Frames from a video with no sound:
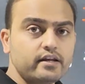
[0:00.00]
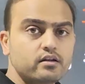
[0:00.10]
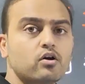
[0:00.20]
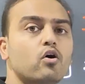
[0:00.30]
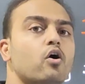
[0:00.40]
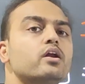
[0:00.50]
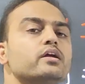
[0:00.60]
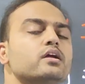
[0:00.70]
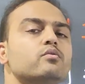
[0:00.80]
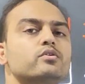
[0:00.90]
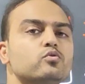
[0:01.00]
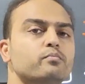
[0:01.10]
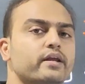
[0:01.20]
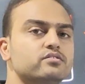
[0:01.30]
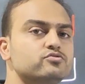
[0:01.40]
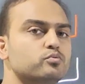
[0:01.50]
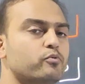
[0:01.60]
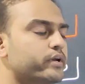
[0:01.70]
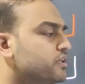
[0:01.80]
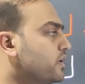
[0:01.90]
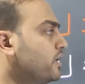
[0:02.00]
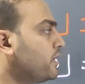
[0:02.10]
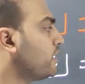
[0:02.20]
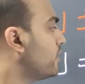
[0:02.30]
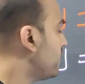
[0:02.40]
than or equal to minus 2.3?